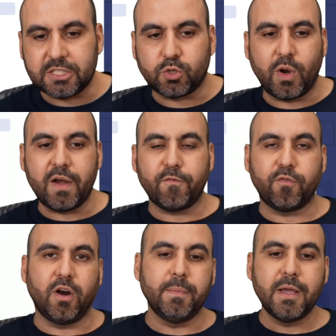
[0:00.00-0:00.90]
straight
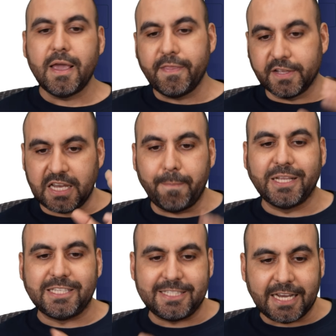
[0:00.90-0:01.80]
from the
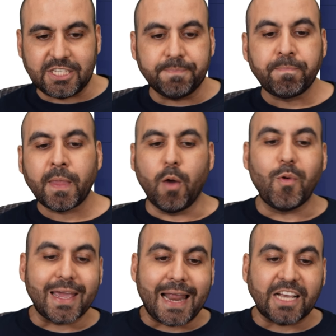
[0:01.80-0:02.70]
template section, and
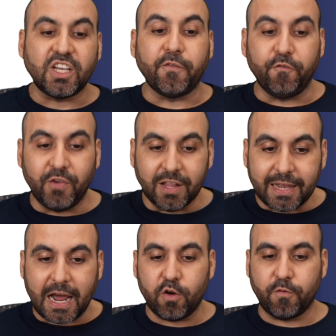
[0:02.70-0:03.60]
we can actually fill
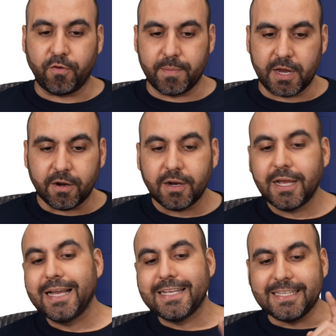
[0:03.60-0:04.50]
it out from here
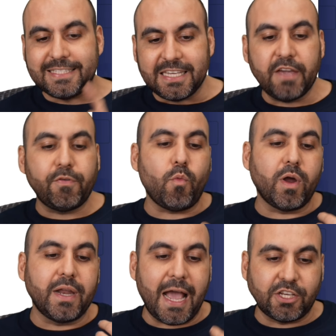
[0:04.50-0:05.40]
to see if we
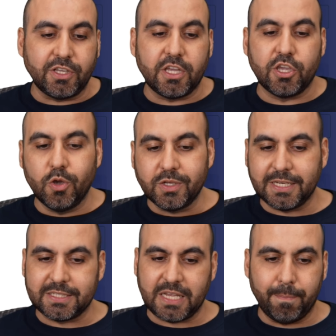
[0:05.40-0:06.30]
want to actually use
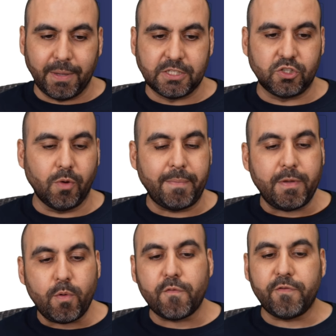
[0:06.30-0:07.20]
this template. So
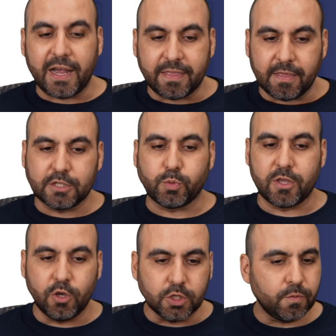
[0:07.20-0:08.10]
maybe we find this
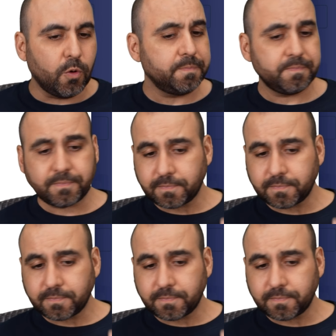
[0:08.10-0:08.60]
one useful.